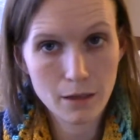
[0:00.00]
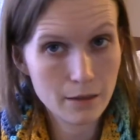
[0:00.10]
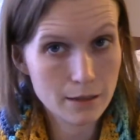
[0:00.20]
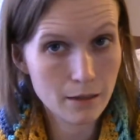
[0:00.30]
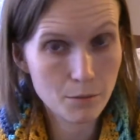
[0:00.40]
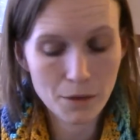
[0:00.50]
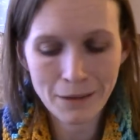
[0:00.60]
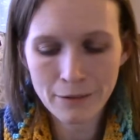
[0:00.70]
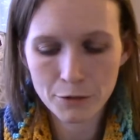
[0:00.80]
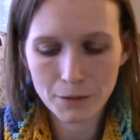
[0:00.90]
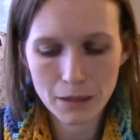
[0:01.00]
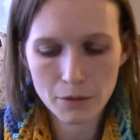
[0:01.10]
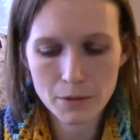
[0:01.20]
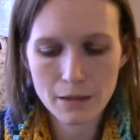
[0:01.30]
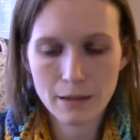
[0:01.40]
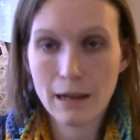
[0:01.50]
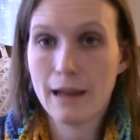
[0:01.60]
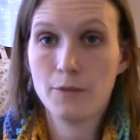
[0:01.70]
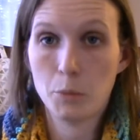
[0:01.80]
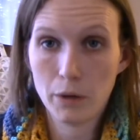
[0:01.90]
write it down in my Ravelry notes, then I
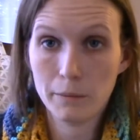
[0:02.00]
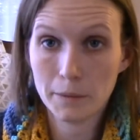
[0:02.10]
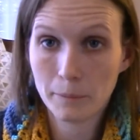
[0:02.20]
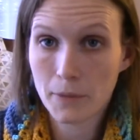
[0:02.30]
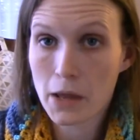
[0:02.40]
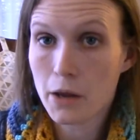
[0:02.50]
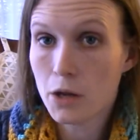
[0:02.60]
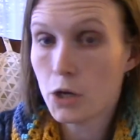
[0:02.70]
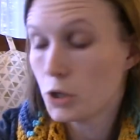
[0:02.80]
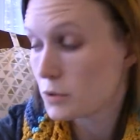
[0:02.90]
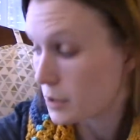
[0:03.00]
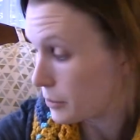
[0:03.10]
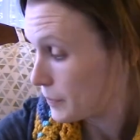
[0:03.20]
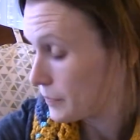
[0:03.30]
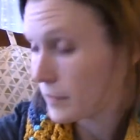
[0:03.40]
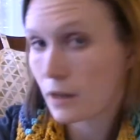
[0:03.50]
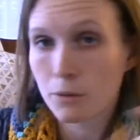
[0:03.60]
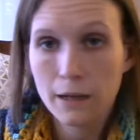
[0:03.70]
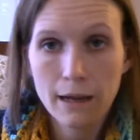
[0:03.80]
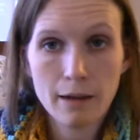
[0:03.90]
have a problem. So I
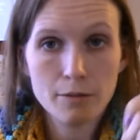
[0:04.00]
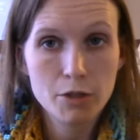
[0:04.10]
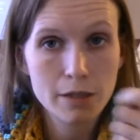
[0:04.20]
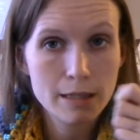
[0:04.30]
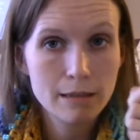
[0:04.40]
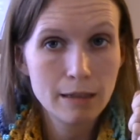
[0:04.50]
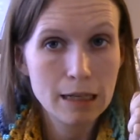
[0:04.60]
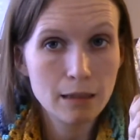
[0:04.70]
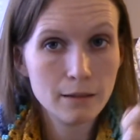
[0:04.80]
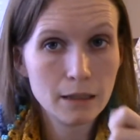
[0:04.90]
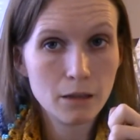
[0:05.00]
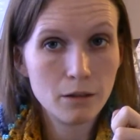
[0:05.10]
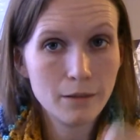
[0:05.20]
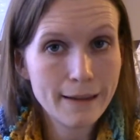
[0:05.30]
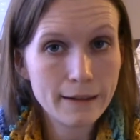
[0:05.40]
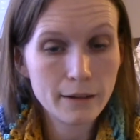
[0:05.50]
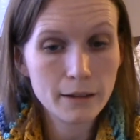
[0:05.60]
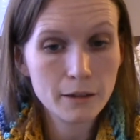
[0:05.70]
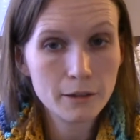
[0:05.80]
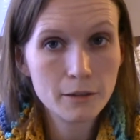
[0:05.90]
want to have just like a little
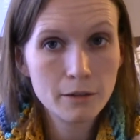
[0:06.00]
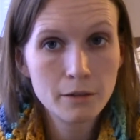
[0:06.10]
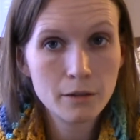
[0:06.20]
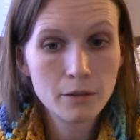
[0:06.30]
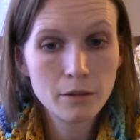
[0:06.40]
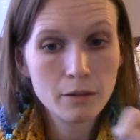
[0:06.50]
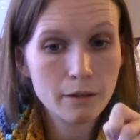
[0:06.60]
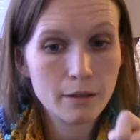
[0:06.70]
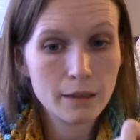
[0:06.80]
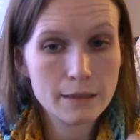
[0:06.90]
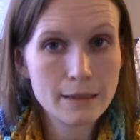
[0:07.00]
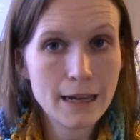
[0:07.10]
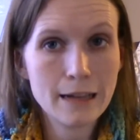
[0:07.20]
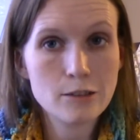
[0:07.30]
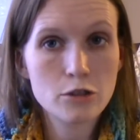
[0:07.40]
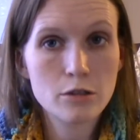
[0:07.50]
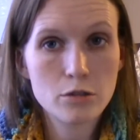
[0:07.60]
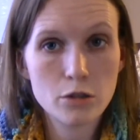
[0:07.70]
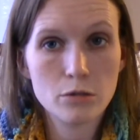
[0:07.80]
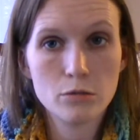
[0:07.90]
letter attached
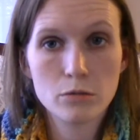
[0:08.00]
to